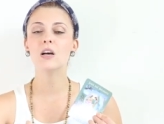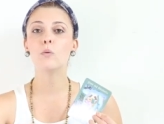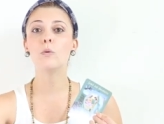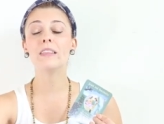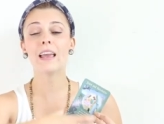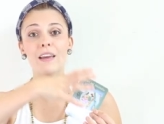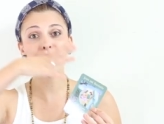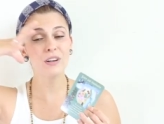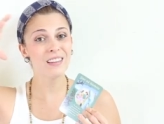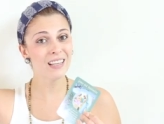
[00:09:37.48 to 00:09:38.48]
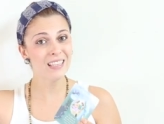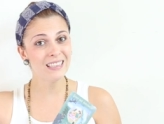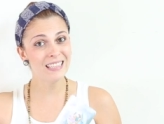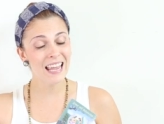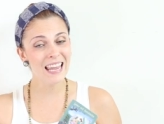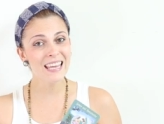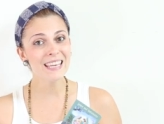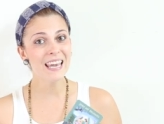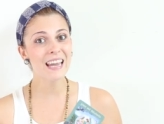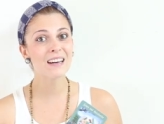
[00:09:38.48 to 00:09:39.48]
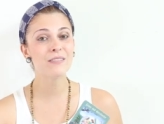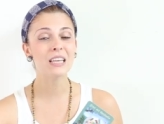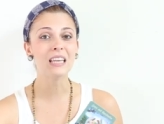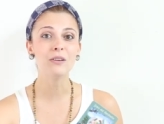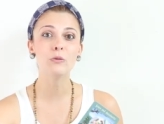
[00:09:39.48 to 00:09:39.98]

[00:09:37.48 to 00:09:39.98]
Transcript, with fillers: with everything they carry